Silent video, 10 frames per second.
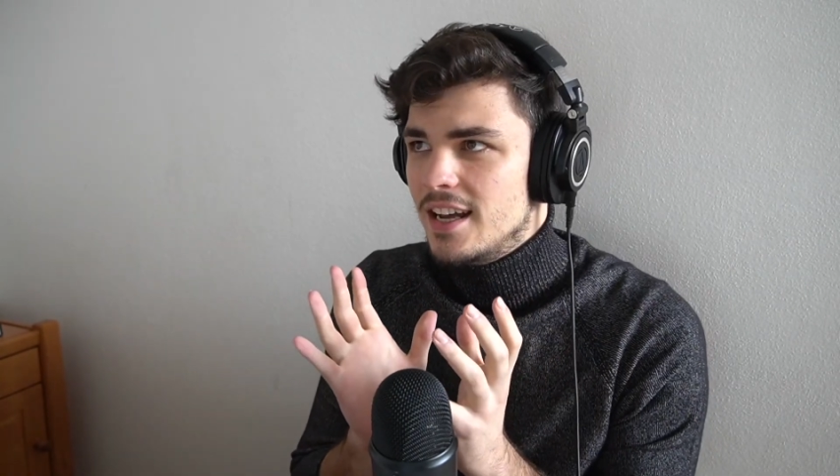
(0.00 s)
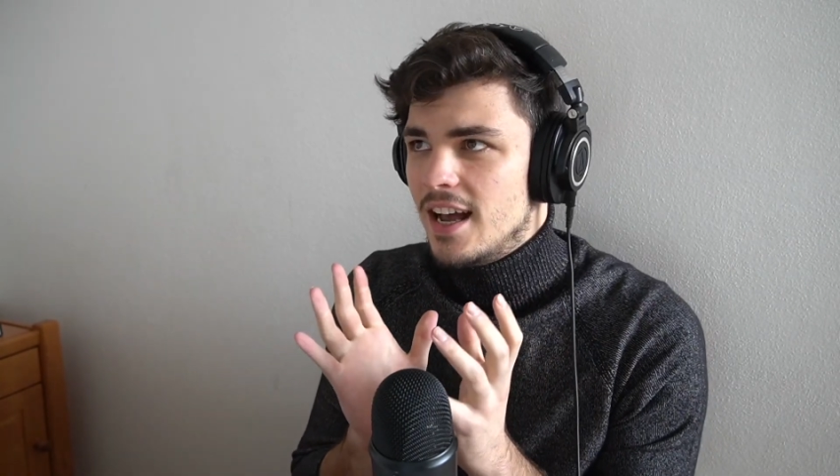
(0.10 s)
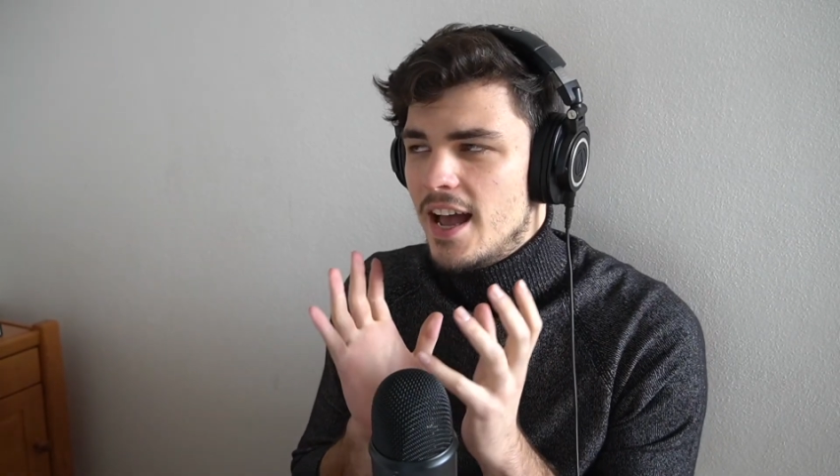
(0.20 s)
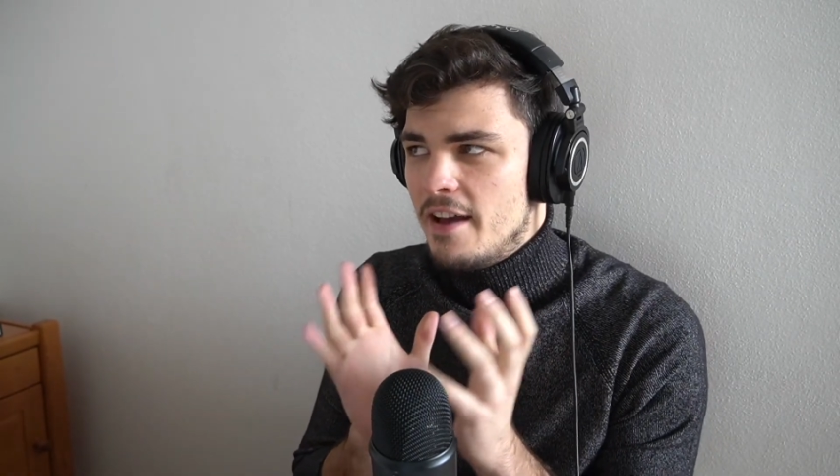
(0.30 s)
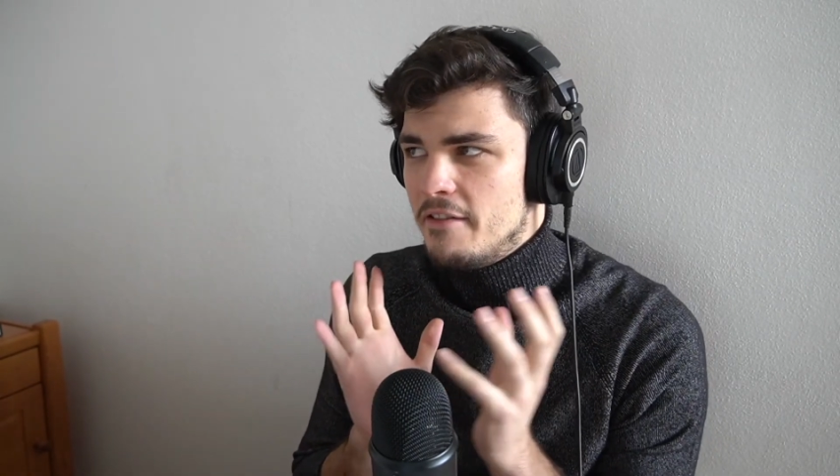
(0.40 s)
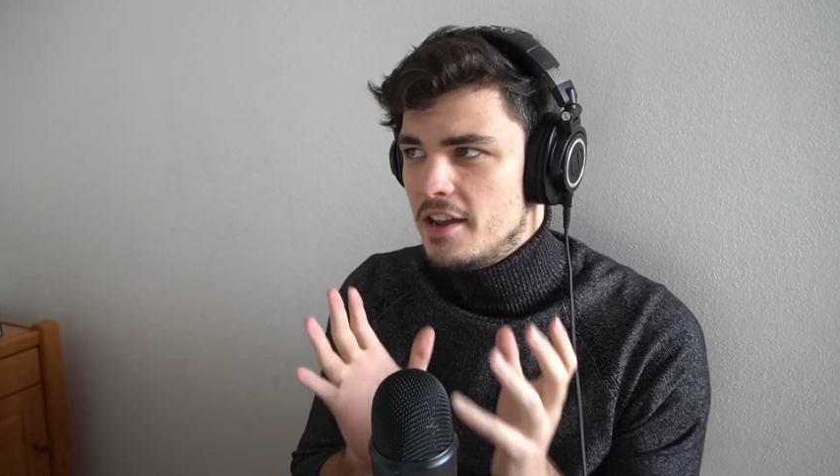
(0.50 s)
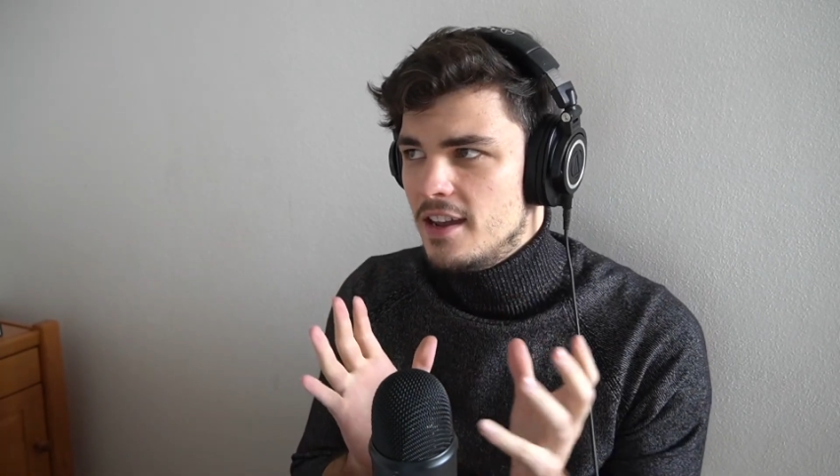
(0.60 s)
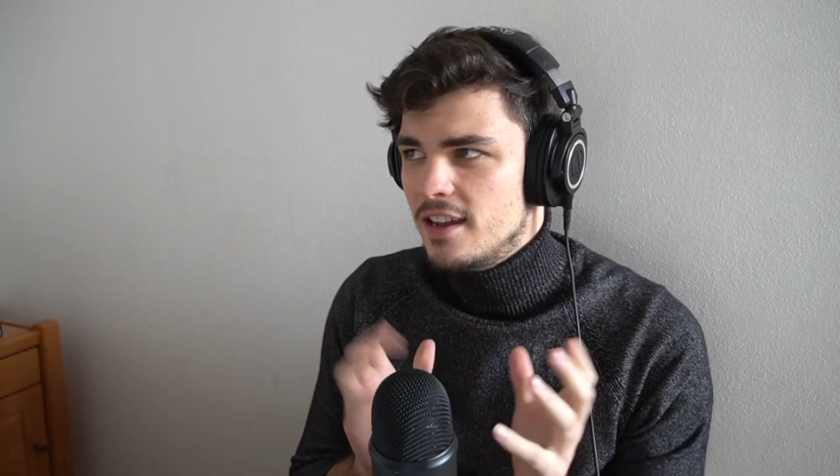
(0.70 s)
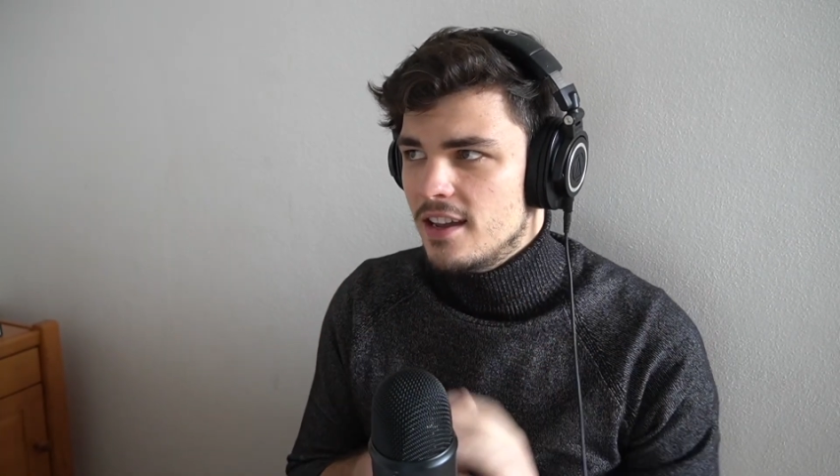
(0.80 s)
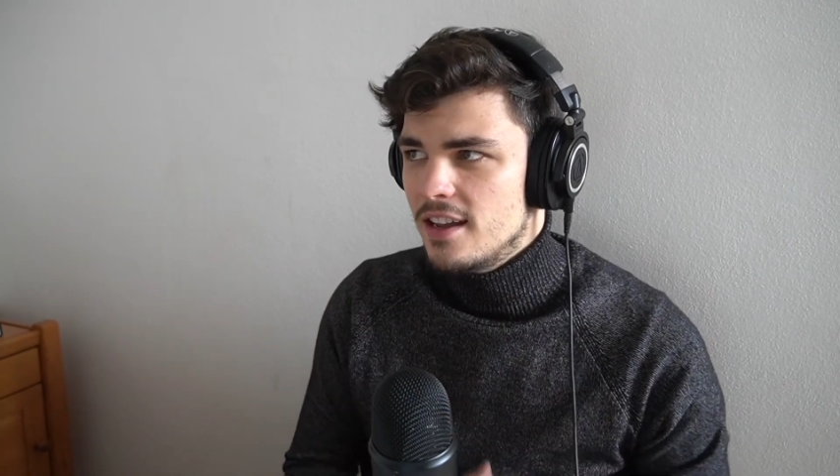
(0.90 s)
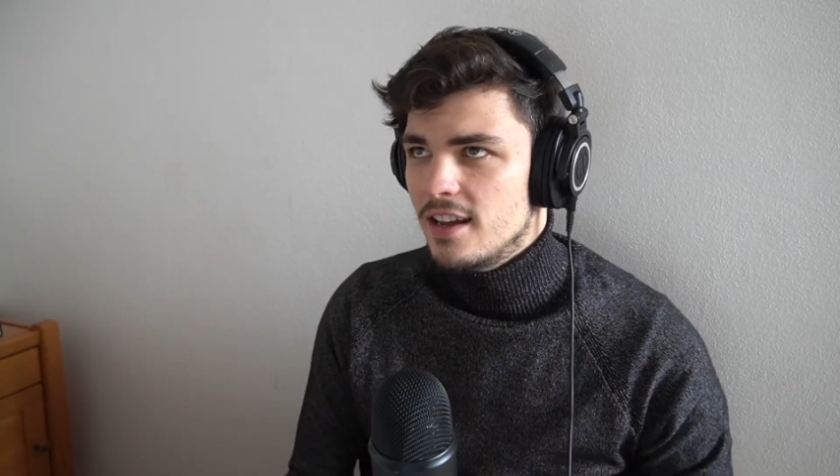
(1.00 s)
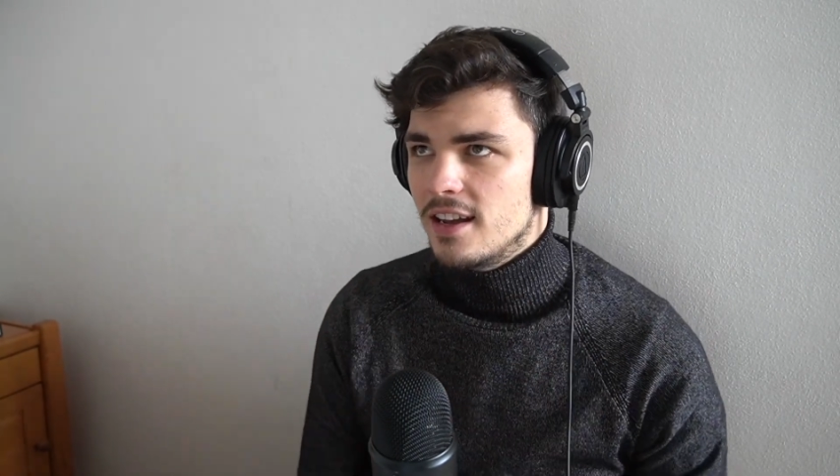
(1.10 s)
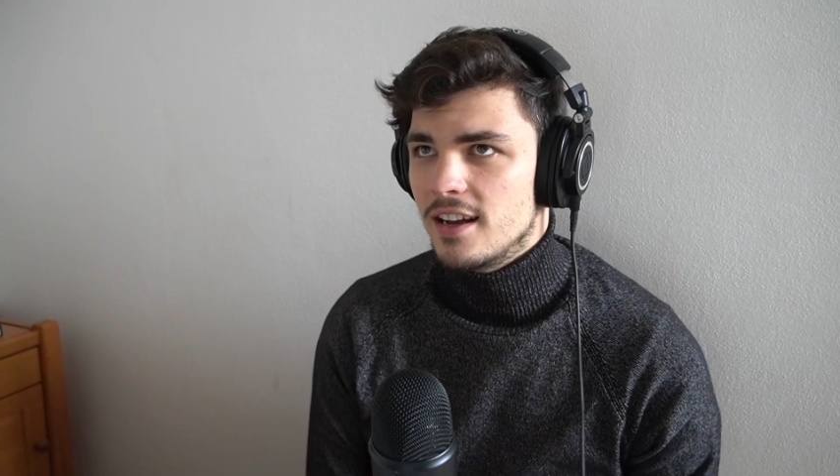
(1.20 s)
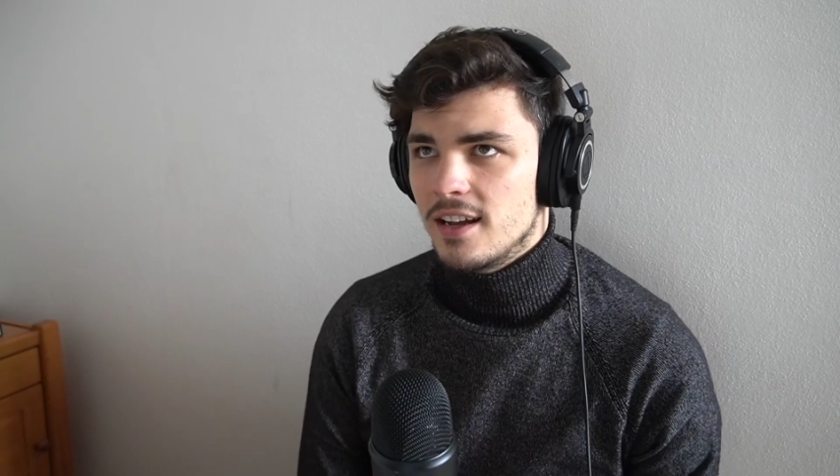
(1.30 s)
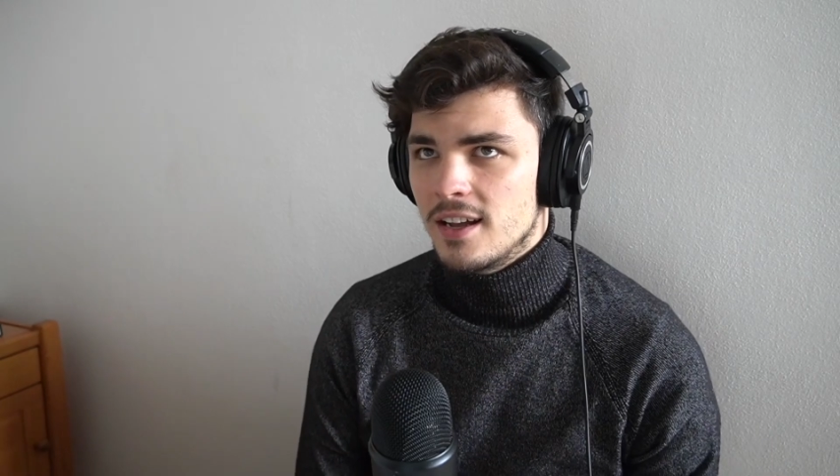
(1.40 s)
heavy,
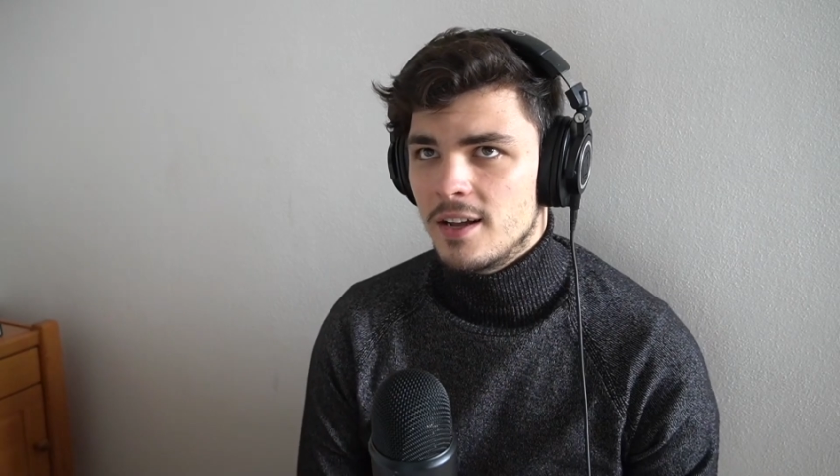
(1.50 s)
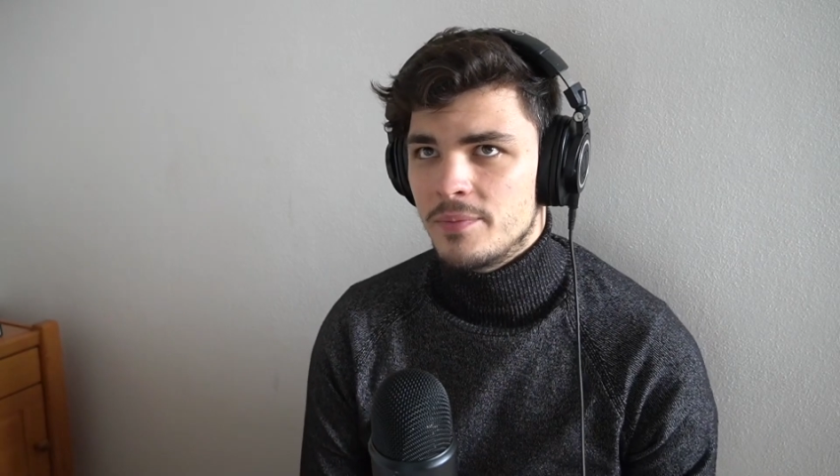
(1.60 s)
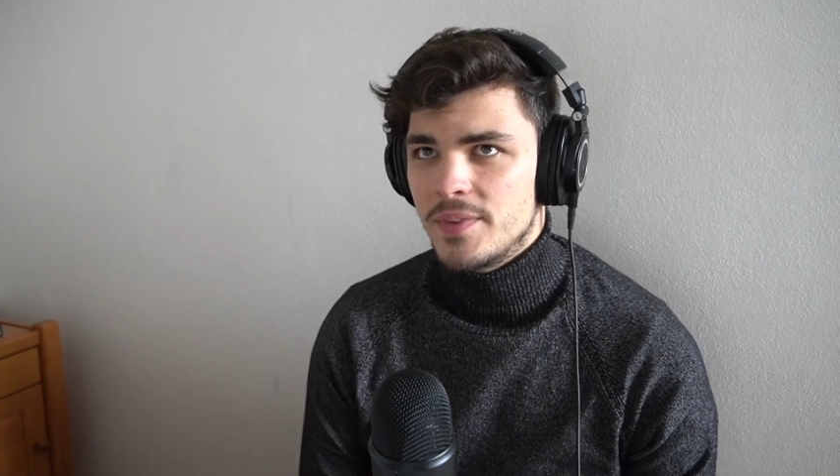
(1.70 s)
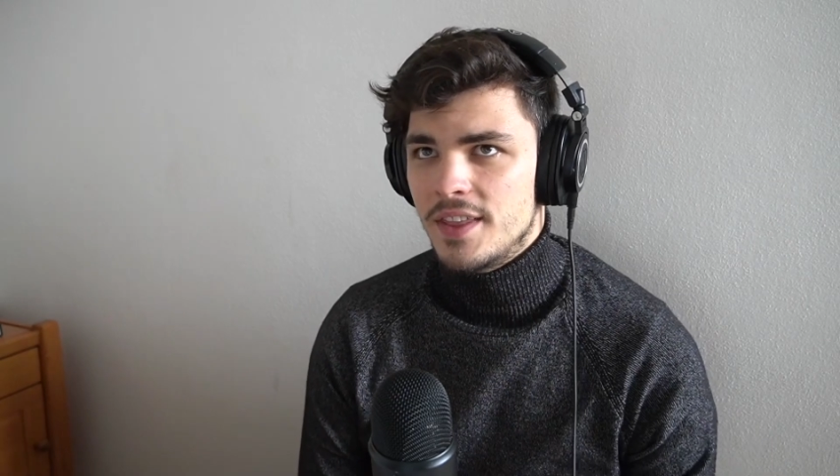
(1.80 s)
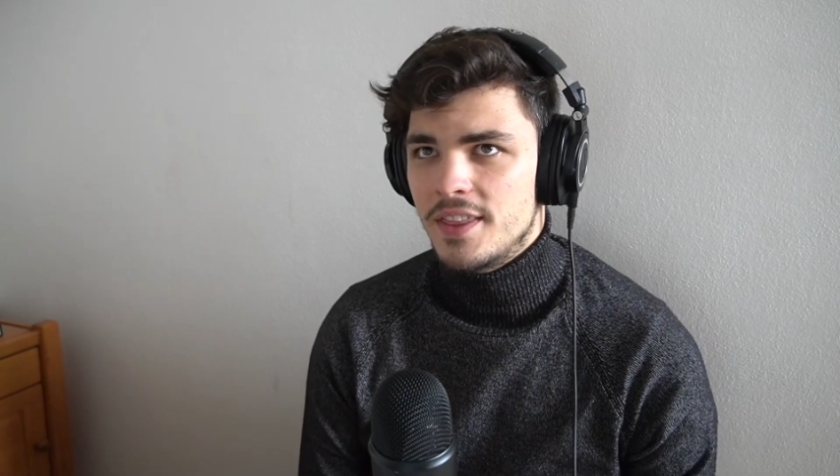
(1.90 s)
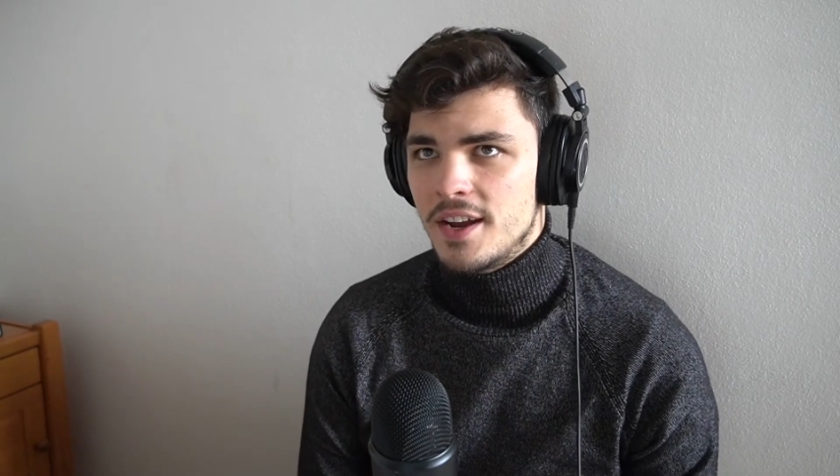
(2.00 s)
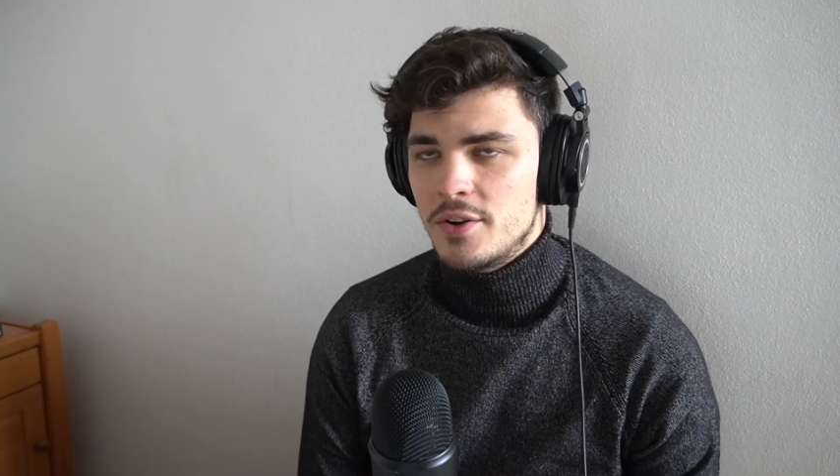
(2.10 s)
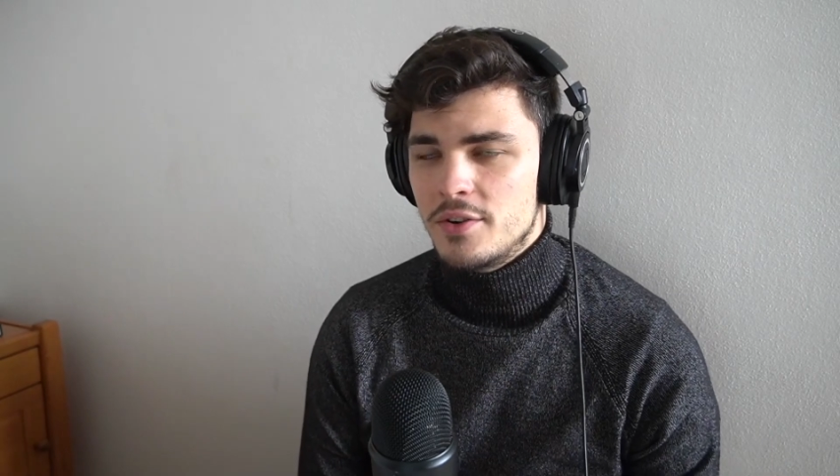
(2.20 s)
and there